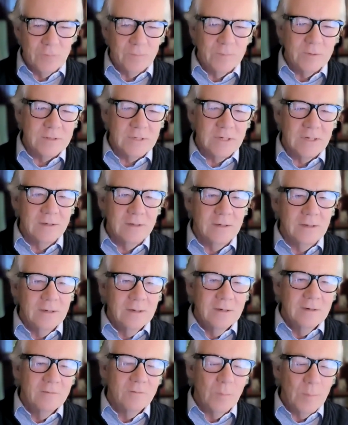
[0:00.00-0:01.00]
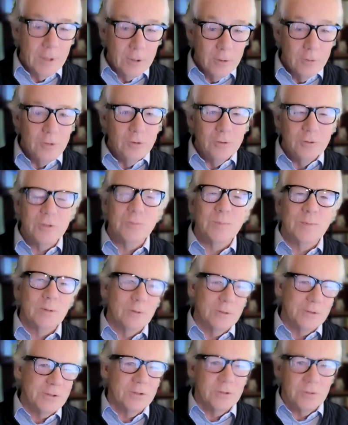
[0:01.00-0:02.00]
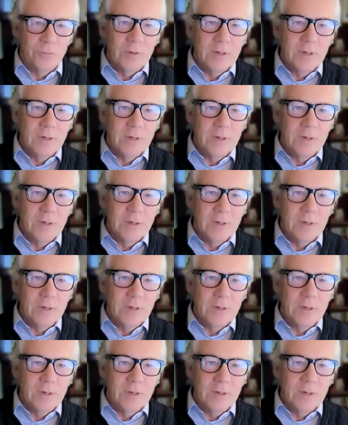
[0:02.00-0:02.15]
obviously for my own use, but also to